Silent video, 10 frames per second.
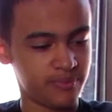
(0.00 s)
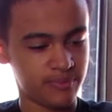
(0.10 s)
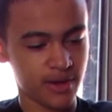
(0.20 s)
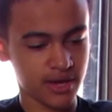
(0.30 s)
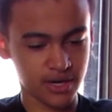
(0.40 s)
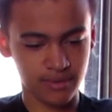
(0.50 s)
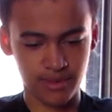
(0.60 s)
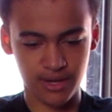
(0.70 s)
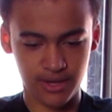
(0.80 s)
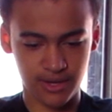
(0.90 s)

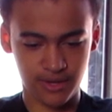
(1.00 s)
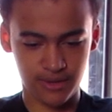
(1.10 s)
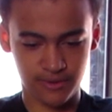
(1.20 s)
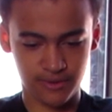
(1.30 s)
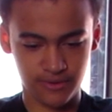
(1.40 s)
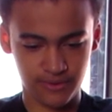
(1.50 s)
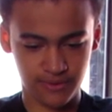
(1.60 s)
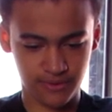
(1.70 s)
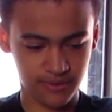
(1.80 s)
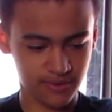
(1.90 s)
Spider-Man
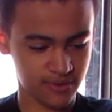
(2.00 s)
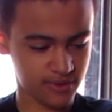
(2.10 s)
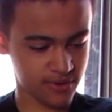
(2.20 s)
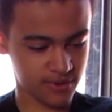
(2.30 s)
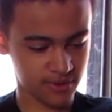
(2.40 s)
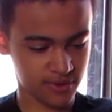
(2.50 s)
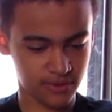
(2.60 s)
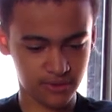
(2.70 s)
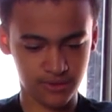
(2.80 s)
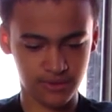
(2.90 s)

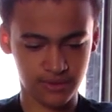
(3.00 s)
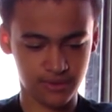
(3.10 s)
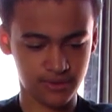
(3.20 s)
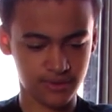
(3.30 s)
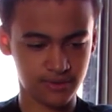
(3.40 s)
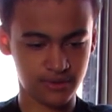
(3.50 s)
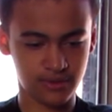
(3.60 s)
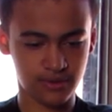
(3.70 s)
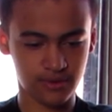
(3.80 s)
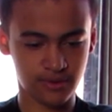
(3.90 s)
and
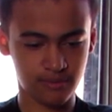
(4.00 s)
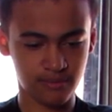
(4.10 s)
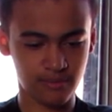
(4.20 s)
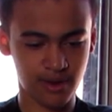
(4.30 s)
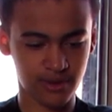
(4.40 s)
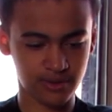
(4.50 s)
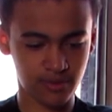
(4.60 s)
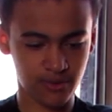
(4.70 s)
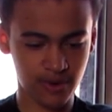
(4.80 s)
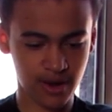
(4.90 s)
Miles
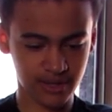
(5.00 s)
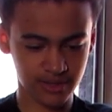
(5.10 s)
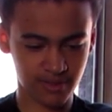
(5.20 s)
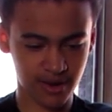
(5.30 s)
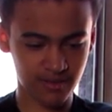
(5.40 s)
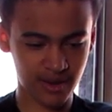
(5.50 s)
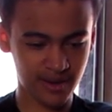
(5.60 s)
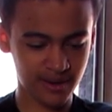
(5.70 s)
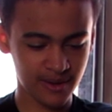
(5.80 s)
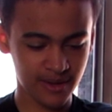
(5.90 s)
Morales Spider-Man.
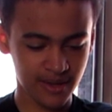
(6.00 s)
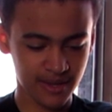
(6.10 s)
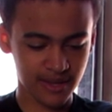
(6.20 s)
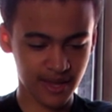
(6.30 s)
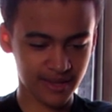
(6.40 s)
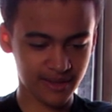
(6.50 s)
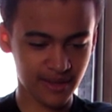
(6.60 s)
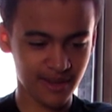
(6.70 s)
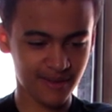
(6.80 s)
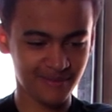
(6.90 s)

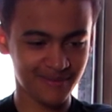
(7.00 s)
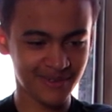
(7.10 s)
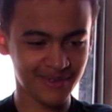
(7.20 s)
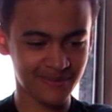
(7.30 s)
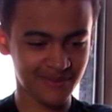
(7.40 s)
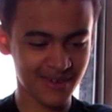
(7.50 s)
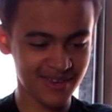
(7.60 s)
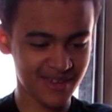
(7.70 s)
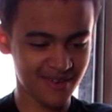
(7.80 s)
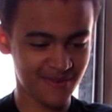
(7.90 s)
It's
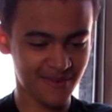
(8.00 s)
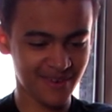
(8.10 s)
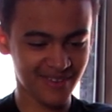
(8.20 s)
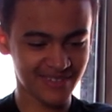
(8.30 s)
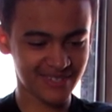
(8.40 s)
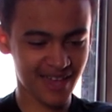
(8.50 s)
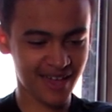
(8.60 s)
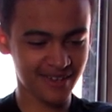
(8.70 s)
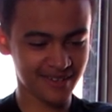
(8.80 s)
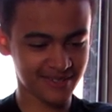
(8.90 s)
funny what
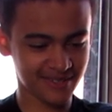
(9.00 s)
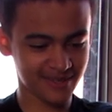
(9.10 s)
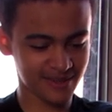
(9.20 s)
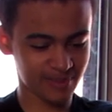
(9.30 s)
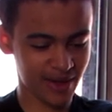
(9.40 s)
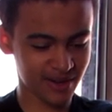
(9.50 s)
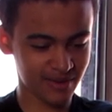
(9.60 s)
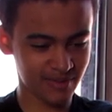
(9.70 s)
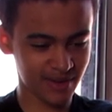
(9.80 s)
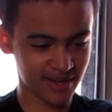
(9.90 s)
size this
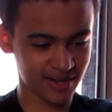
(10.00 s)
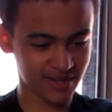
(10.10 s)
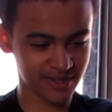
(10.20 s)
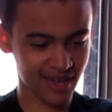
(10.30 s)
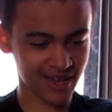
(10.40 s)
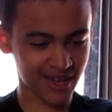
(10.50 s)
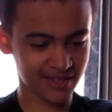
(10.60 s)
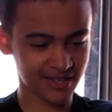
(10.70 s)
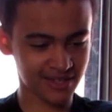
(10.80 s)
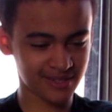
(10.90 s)
Spider-Man is. I
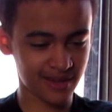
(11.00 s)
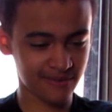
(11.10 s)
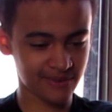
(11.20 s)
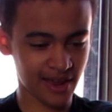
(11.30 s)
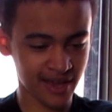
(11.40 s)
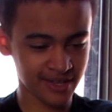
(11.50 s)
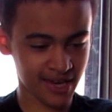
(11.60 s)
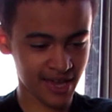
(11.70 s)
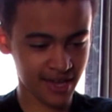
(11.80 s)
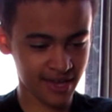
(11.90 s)
got this offline
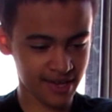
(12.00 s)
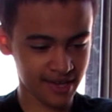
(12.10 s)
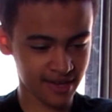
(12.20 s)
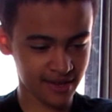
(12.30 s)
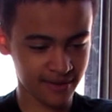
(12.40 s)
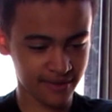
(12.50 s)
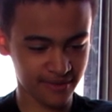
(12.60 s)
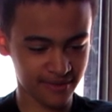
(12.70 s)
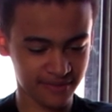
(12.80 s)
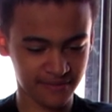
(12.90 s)
at
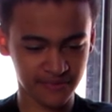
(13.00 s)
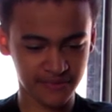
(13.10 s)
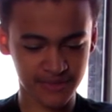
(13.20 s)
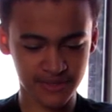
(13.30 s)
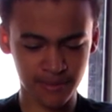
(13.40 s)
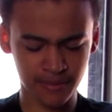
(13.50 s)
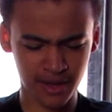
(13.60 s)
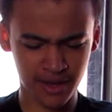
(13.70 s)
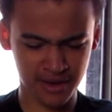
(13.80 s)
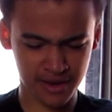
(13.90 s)
a some
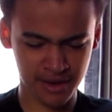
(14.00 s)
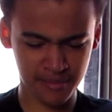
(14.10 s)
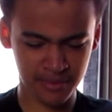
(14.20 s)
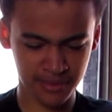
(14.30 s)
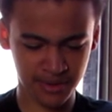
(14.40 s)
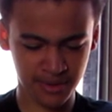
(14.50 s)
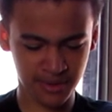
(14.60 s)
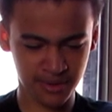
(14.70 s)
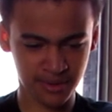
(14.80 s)
kind of company.